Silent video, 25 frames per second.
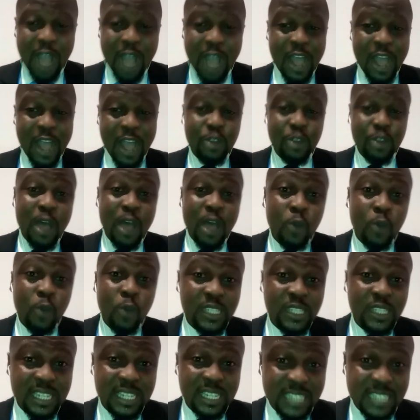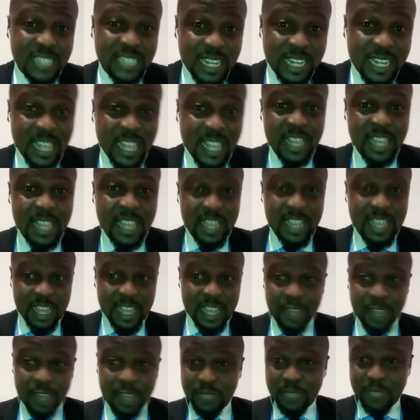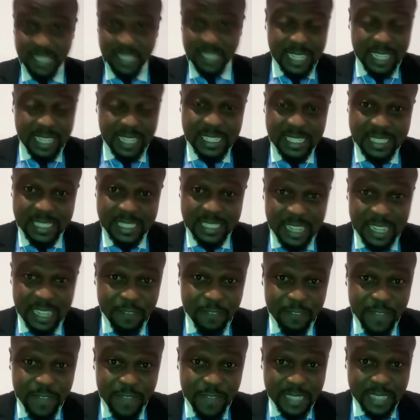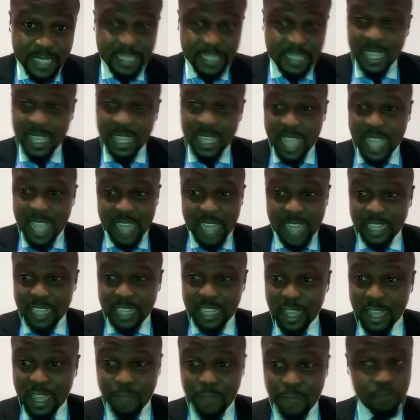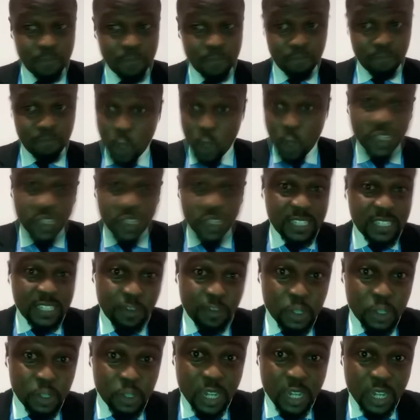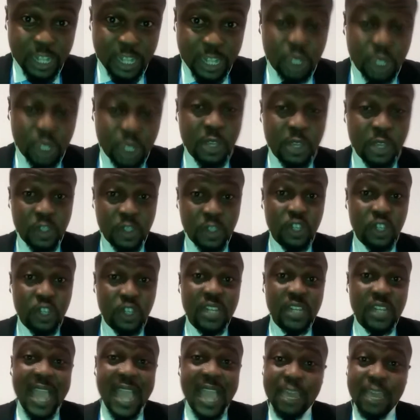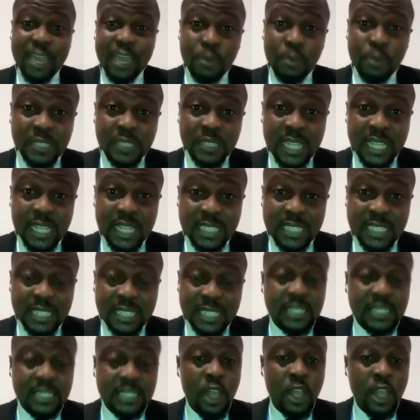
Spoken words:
annual awards and dinner, the tickets are selling fast, and all this information can actually be gotten on the ICAN website, that is